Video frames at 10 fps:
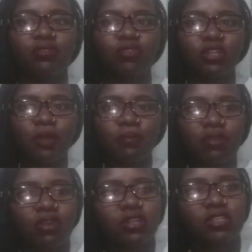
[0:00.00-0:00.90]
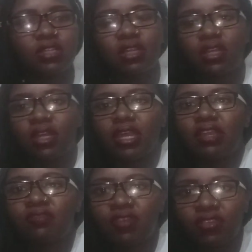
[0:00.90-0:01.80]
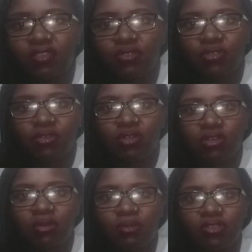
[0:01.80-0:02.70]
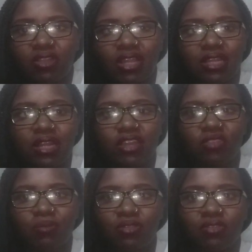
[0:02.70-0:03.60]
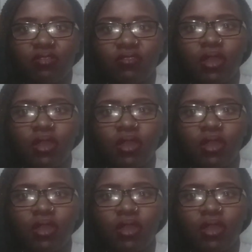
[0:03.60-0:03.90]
For nappy rash, invest in pseudo cream. It's slightly expensive.